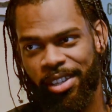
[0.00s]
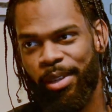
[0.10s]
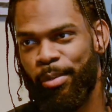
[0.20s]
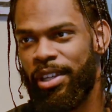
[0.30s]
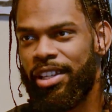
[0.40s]

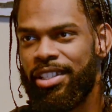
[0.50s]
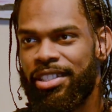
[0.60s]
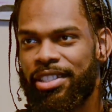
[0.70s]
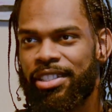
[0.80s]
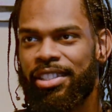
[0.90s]

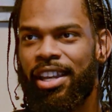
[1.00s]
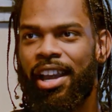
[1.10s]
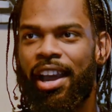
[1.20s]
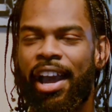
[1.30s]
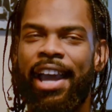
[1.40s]
because
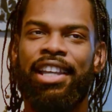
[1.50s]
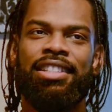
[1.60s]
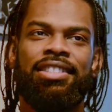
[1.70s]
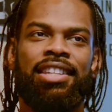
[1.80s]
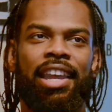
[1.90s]
I can
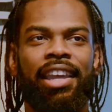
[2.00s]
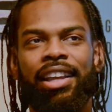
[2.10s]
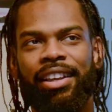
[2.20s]
take